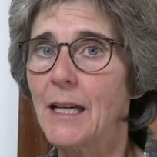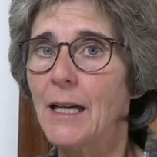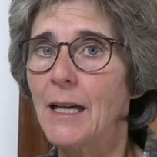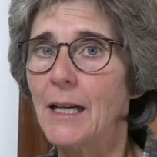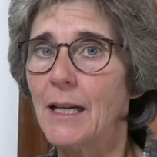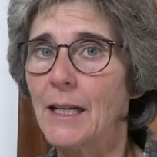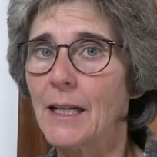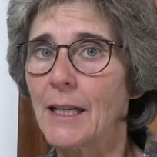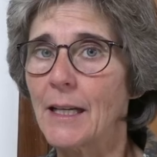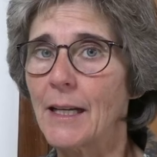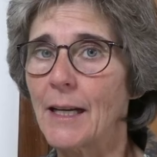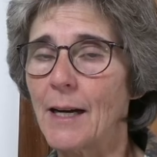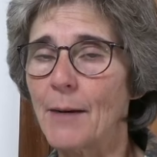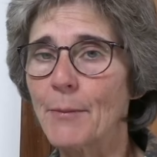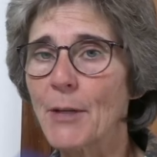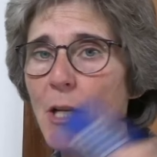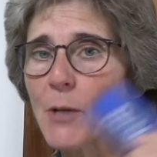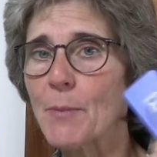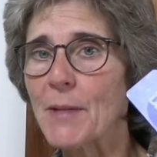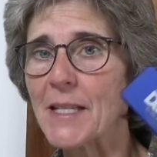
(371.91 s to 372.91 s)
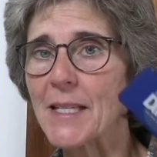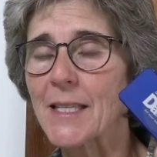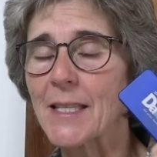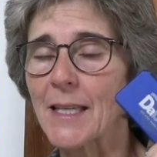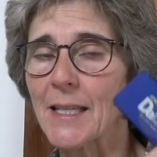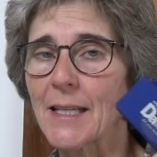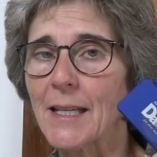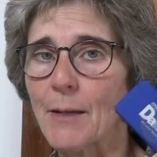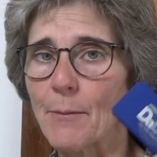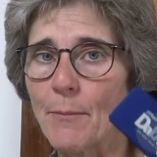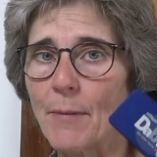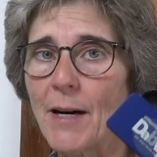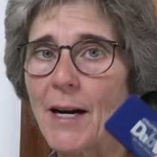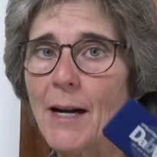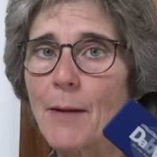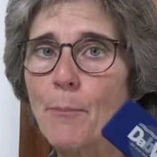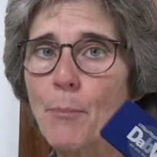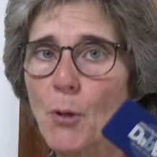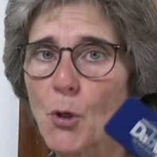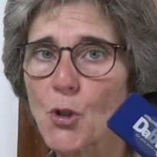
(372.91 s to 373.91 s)
And I'm going to be sending
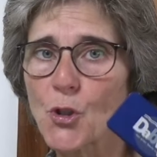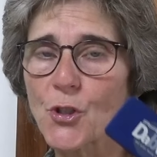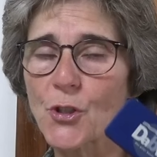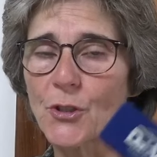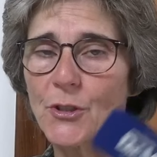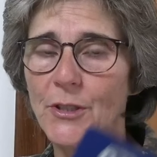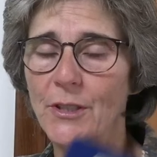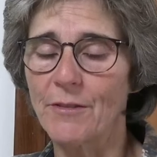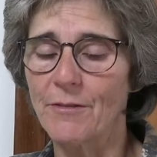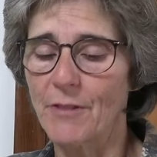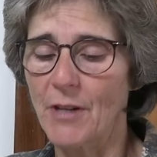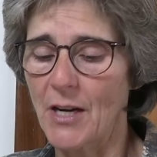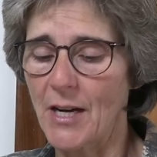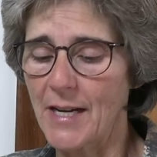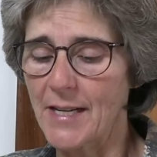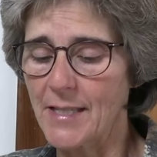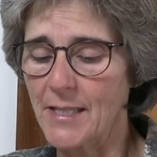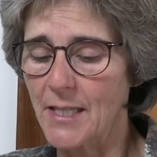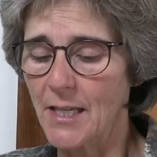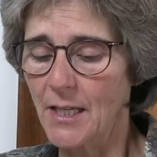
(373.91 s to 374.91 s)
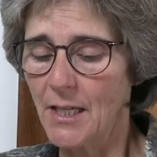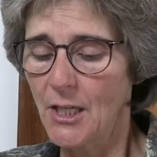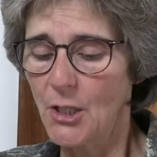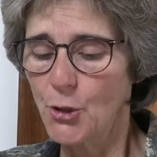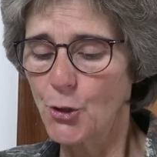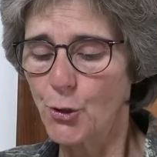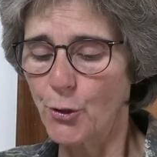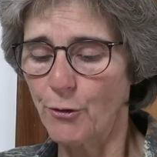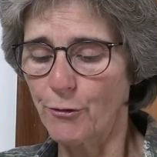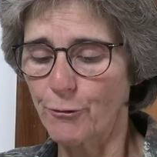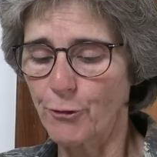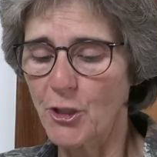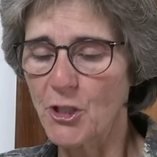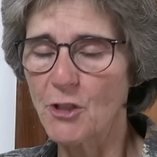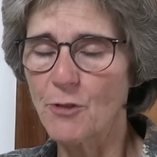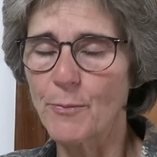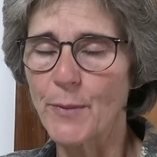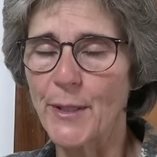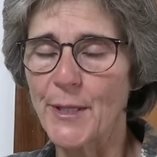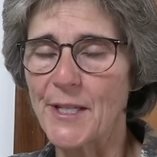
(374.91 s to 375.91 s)
my personal device to a friend
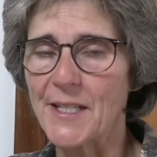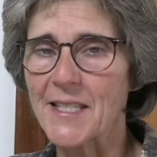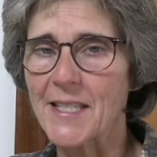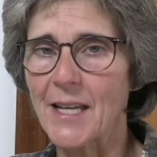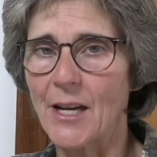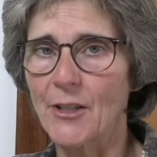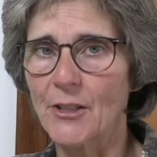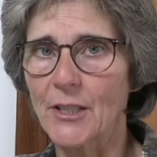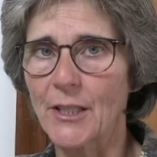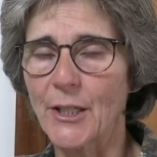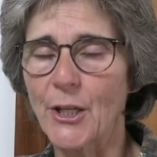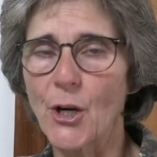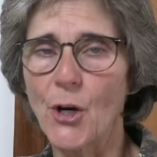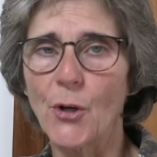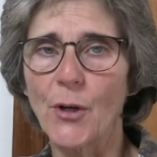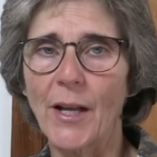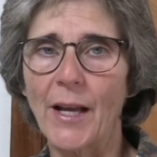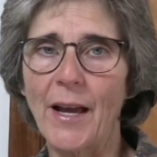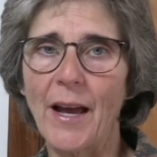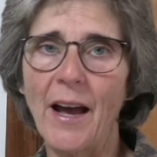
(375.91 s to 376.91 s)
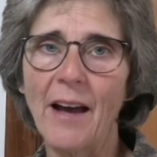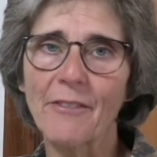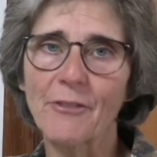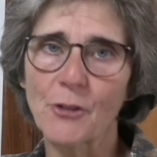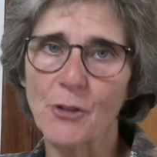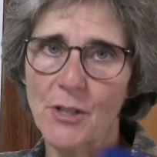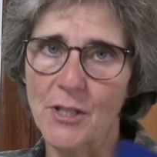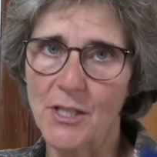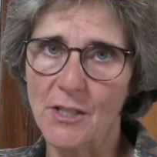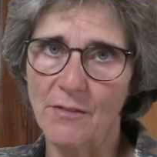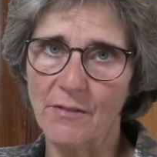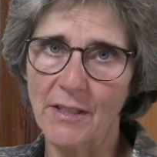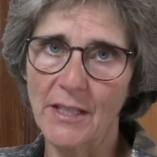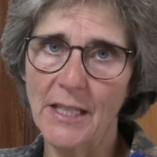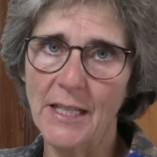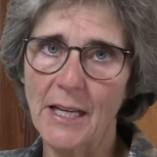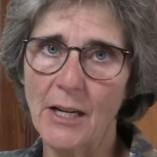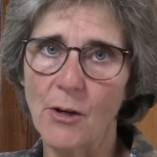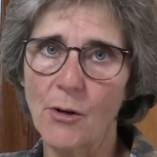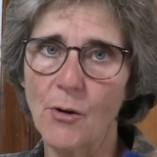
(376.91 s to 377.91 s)
of mine in South Dakota after this
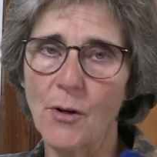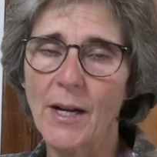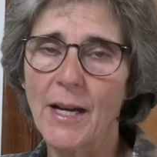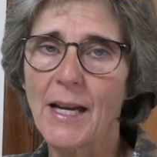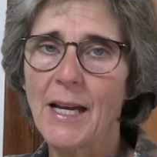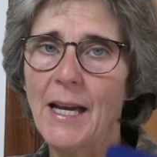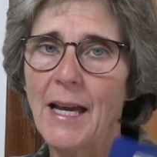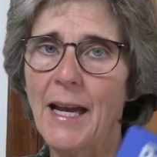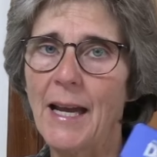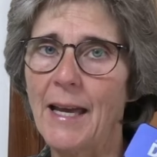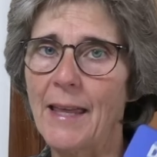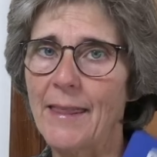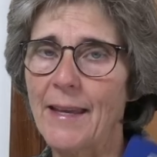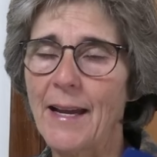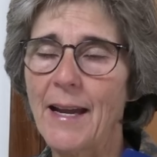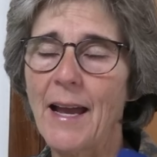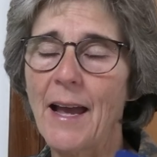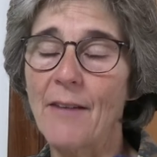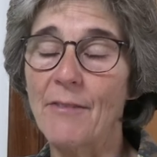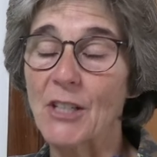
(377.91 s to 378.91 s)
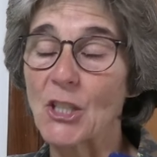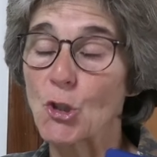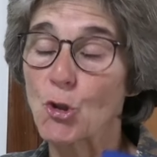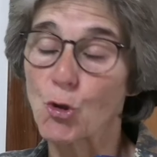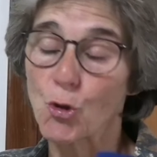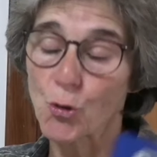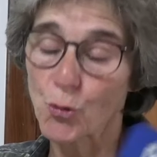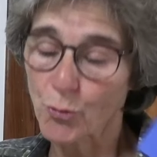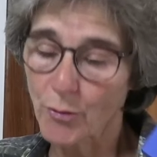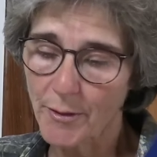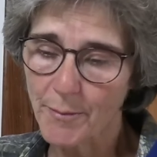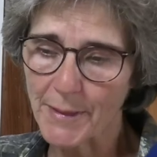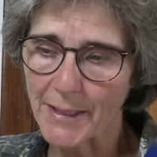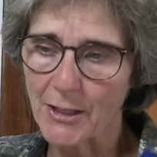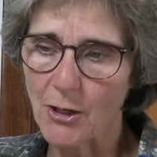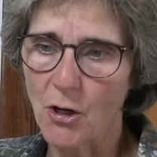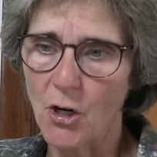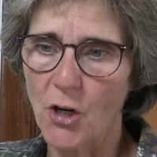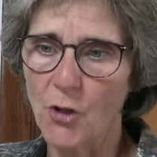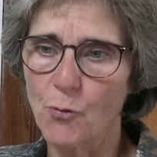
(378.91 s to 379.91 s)
video, and they have extremely
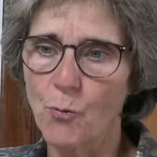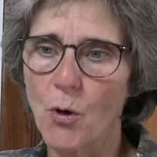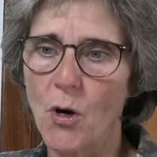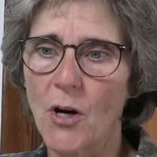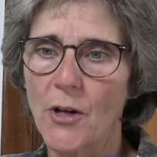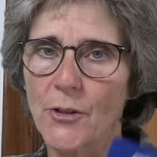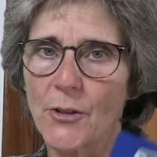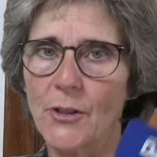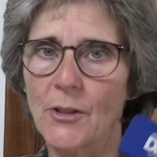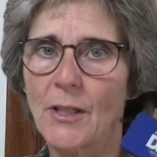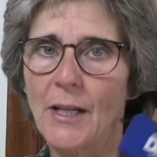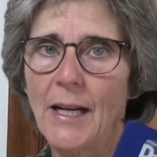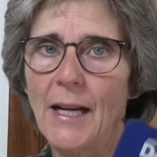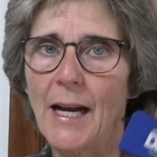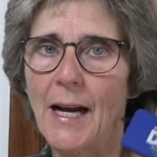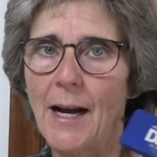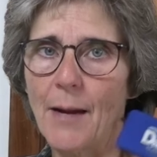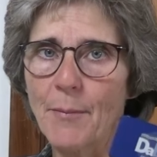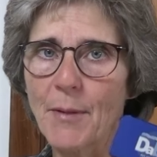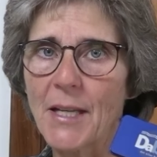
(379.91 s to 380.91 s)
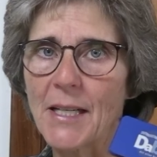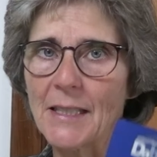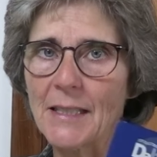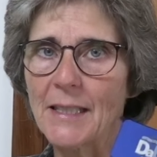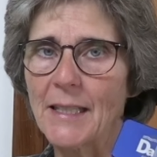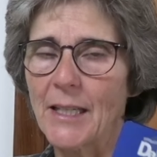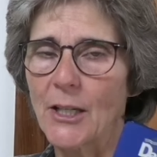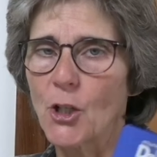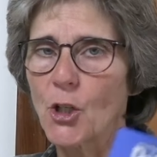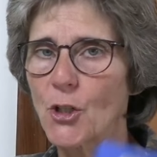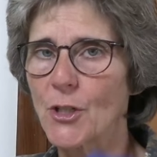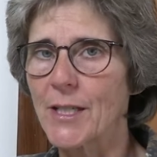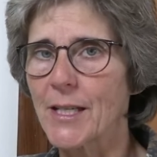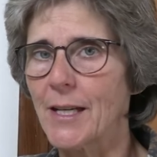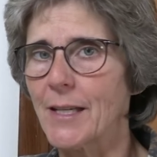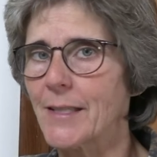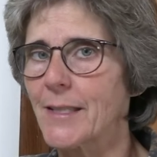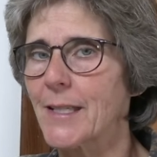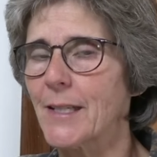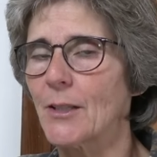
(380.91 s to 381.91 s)
hard water. I'm going to let her
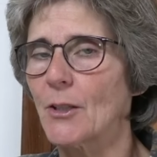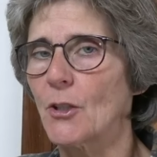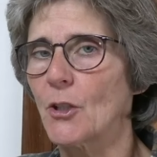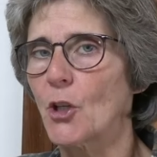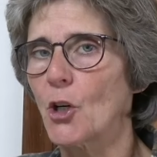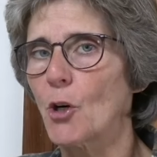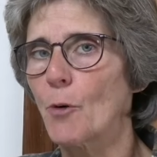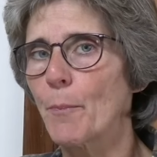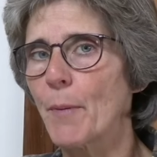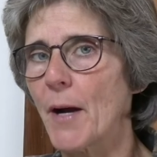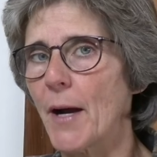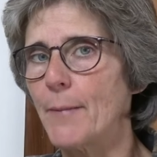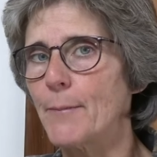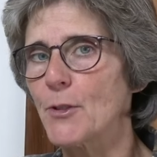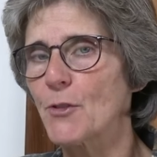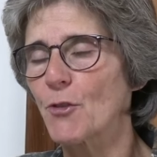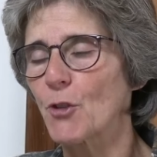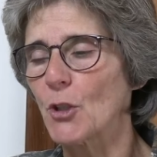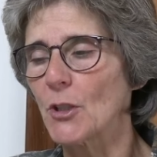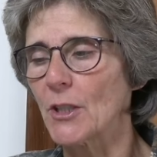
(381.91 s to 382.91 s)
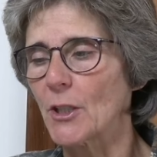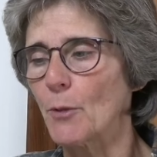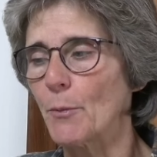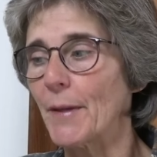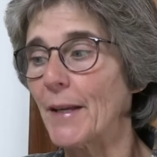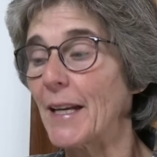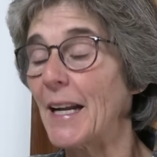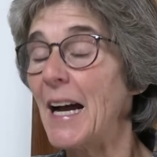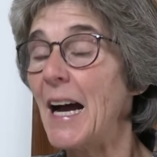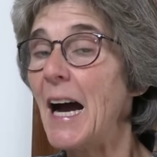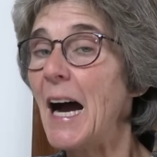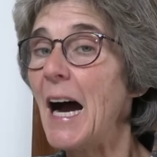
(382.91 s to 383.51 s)
test it on her pipes for a little bit.